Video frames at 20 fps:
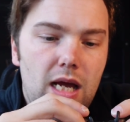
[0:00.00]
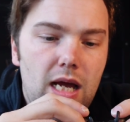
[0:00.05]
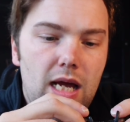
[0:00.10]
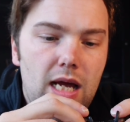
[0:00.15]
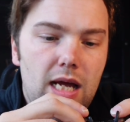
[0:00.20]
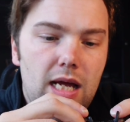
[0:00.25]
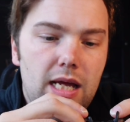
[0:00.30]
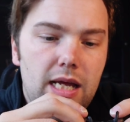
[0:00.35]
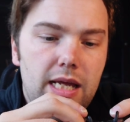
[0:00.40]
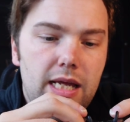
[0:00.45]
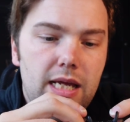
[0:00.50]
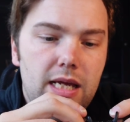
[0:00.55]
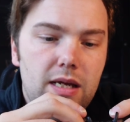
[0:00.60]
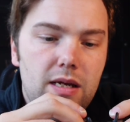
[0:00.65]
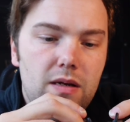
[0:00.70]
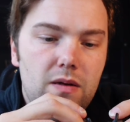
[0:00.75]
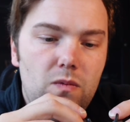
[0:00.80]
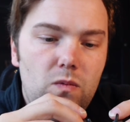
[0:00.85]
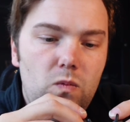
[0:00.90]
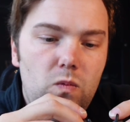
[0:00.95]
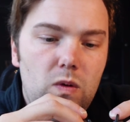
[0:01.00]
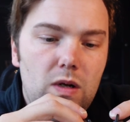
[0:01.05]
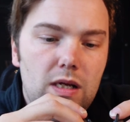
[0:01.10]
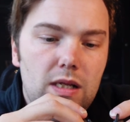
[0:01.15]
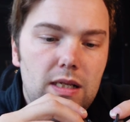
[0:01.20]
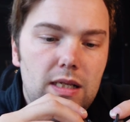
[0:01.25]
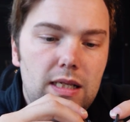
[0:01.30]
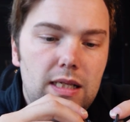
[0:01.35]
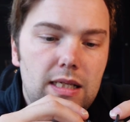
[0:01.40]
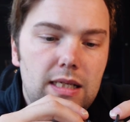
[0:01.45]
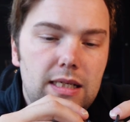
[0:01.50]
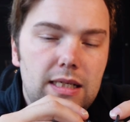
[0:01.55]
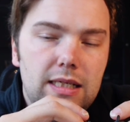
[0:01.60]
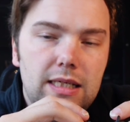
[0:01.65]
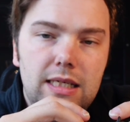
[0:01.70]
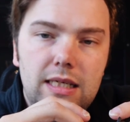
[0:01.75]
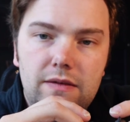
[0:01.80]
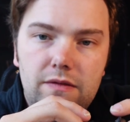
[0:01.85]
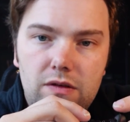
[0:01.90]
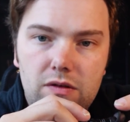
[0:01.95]
I will
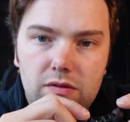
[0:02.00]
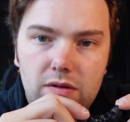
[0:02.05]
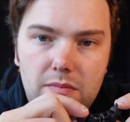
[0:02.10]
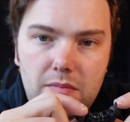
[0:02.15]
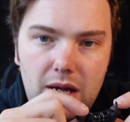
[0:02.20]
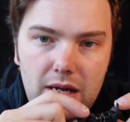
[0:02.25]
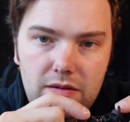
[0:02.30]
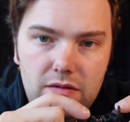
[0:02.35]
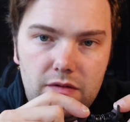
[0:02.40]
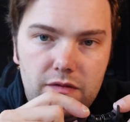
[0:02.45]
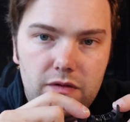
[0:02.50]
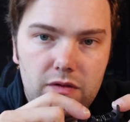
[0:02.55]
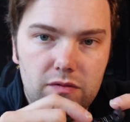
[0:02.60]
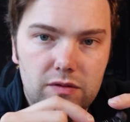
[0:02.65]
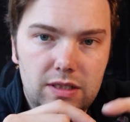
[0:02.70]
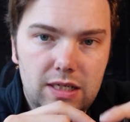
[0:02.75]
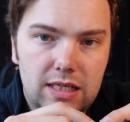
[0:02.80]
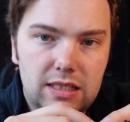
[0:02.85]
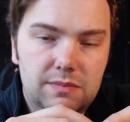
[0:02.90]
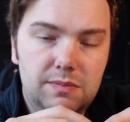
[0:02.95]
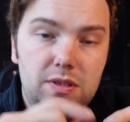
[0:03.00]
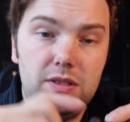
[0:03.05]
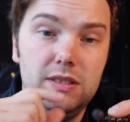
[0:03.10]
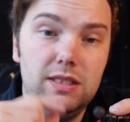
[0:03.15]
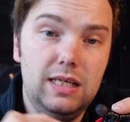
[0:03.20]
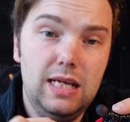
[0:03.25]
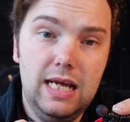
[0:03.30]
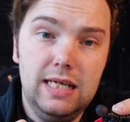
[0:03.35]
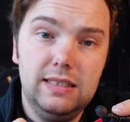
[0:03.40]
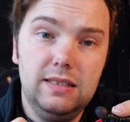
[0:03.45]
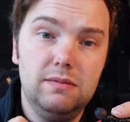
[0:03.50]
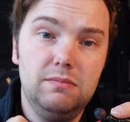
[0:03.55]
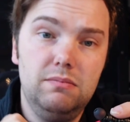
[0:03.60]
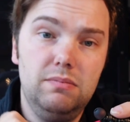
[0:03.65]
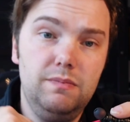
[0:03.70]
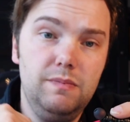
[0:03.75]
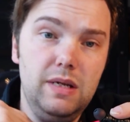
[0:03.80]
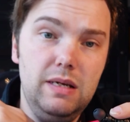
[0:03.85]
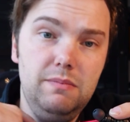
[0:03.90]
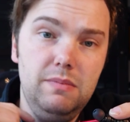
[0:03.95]
give you a microphone test, because it has
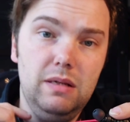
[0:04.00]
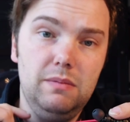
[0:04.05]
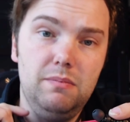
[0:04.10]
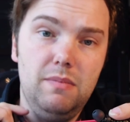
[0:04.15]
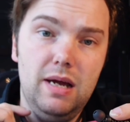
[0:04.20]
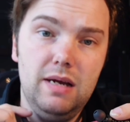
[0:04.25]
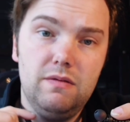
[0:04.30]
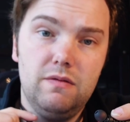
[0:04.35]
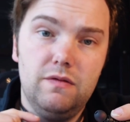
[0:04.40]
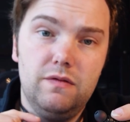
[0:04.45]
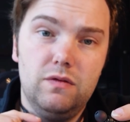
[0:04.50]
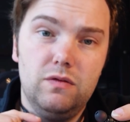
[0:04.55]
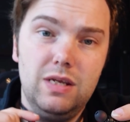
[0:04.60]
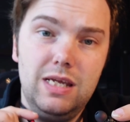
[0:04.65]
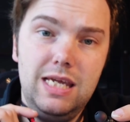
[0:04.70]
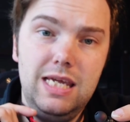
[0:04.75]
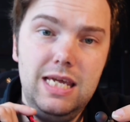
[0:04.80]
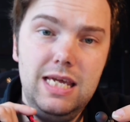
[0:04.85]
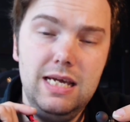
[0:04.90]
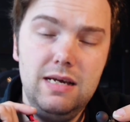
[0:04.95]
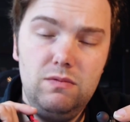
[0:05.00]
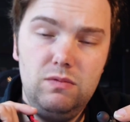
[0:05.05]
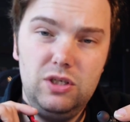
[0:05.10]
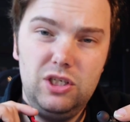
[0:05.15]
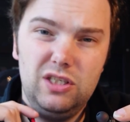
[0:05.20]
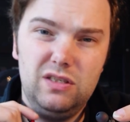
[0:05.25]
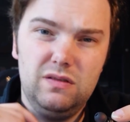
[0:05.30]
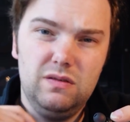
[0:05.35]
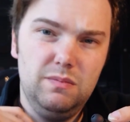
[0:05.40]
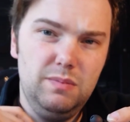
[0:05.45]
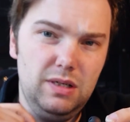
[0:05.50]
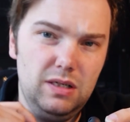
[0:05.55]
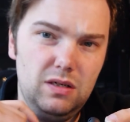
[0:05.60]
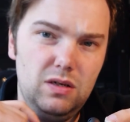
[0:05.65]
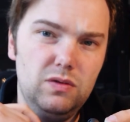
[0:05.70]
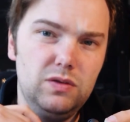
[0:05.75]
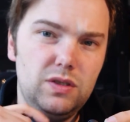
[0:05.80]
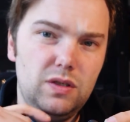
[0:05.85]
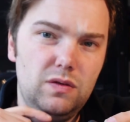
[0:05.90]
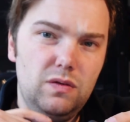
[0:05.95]
an inbuilt microphone here, which is a bit
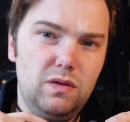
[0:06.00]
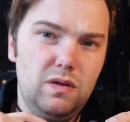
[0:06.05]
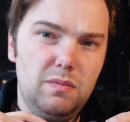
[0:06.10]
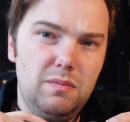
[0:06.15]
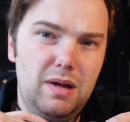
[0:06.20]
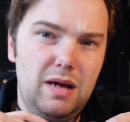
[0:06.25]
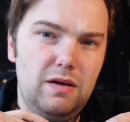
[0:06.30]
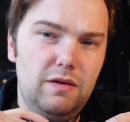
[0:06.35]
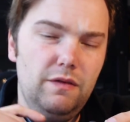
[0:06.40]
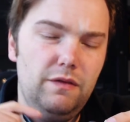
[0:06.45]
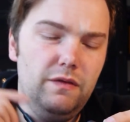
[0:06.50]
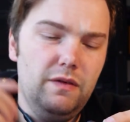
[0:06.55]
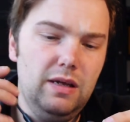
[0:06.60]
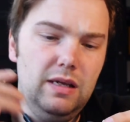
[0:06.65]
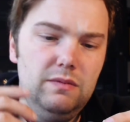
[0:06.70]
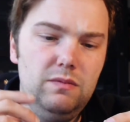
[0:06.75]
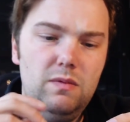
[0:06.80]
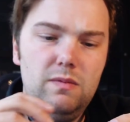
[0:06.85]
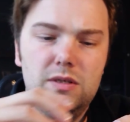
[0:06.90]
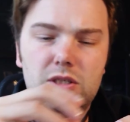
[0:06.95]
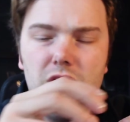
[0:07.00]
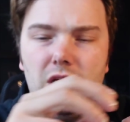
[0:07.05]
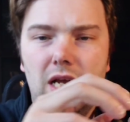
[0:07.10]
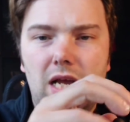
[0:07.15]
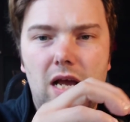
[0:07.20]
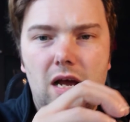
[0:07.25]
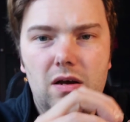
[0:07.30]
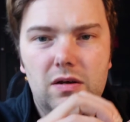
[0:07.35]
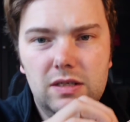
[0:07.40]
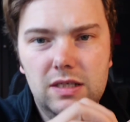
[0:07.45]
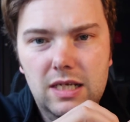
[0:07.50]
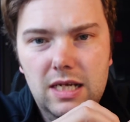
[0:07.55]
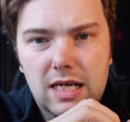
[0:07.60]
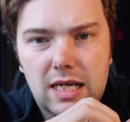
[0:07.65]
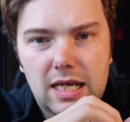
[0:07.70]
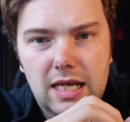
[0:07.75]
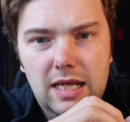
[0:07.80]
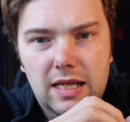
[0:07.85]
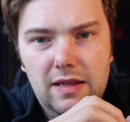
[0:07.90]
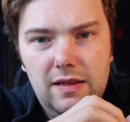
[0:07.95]
closer to the mouth, and we will check out
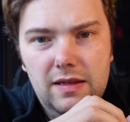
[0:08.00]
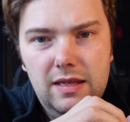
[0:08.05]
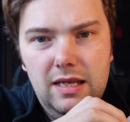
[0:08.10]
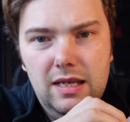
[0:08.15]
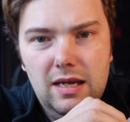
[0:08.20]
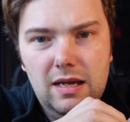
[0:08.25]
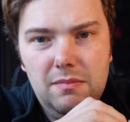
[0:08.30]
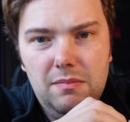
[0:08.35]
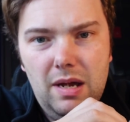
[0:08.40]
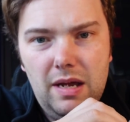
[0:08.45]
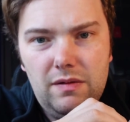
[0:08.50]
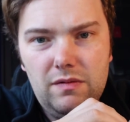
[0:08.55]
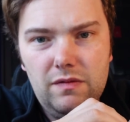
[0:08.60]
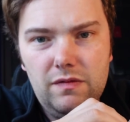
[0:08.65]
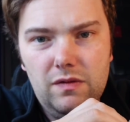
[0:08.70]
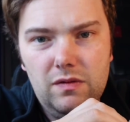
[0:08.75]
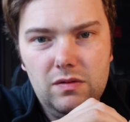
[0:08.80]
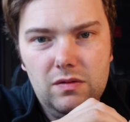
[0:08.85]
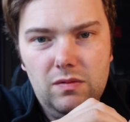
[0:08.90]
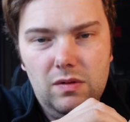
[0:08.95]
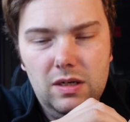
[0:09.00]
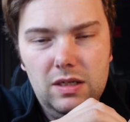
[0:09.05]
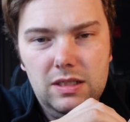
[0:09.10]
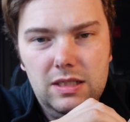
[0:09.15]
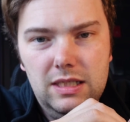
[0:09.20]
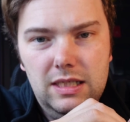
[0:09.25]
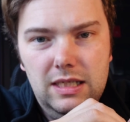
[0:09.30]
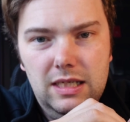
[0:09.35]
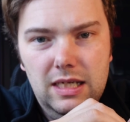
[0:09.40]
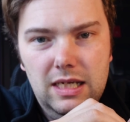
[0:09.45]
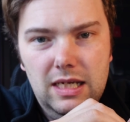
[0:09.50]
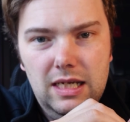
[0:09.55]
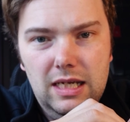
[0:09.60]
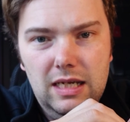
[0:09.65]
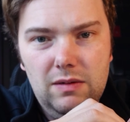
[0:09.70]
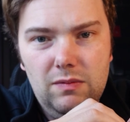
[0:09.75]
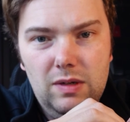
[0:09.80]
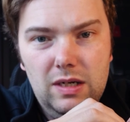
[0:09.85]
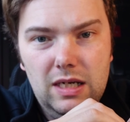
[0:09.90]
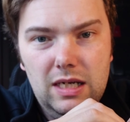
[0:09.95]
the microphone quality
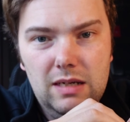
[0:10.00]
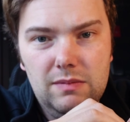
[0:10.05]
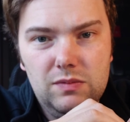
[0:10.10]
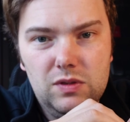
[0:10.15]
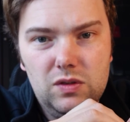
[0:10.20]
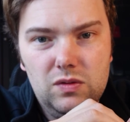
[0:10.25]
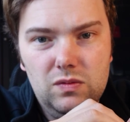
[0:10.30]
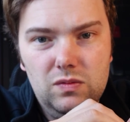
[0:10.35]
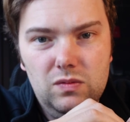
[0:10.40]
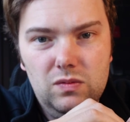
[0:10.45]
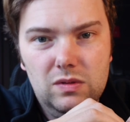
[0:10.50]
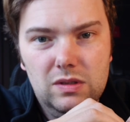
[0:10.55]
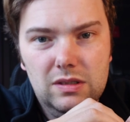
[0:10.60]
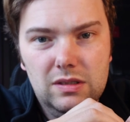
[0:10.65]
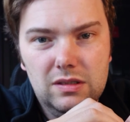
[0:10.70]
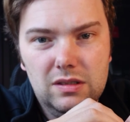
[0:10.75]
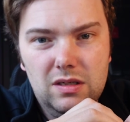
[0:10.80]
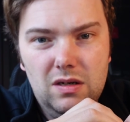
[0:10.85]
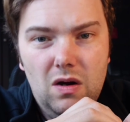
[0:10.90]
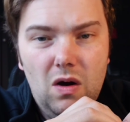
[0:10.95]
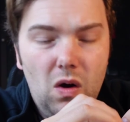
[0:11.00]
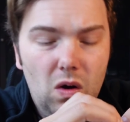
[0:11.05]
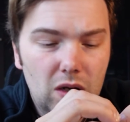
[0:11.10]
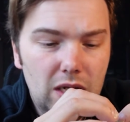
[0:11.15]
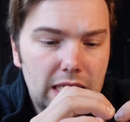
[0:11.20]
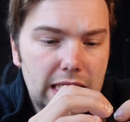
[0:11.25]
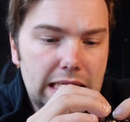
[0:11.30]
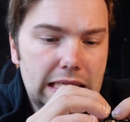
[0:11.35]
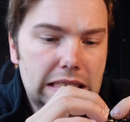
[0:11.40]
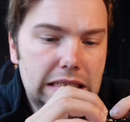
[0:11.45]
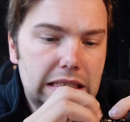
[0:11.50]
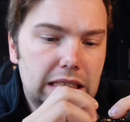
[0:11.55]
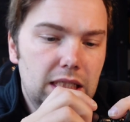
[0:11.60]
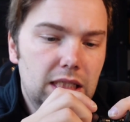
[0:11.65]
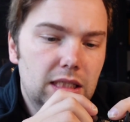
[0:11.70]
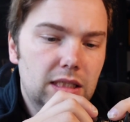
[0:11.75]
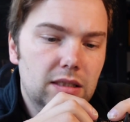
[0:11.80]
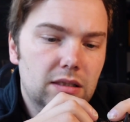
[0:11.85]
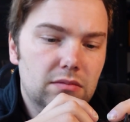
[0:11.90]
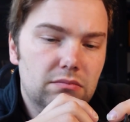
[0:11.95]
when it comes to calling.
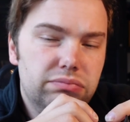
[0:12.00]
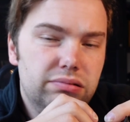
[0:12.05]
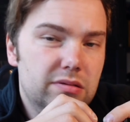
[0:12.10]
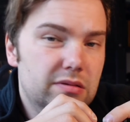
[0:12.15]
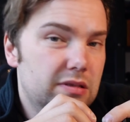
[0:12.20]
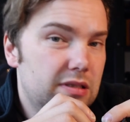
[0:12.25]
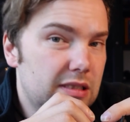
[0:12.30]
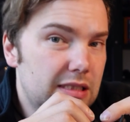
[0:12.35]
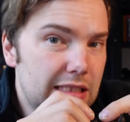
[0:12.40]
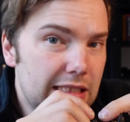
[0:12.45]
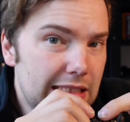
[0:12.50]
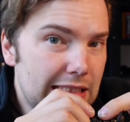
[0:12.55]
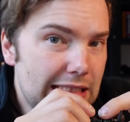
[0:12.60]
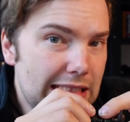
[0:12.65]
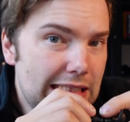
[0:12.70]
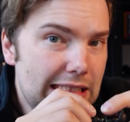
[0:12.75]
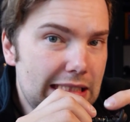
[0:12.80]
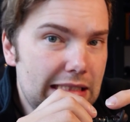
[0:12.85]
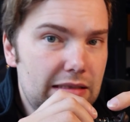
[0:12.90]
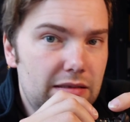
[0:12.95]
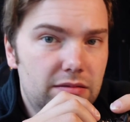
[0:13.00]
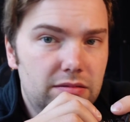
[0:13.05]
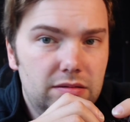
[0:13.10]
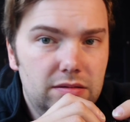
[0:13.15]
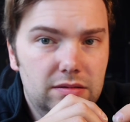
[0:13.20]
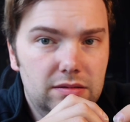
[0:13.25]
Personally,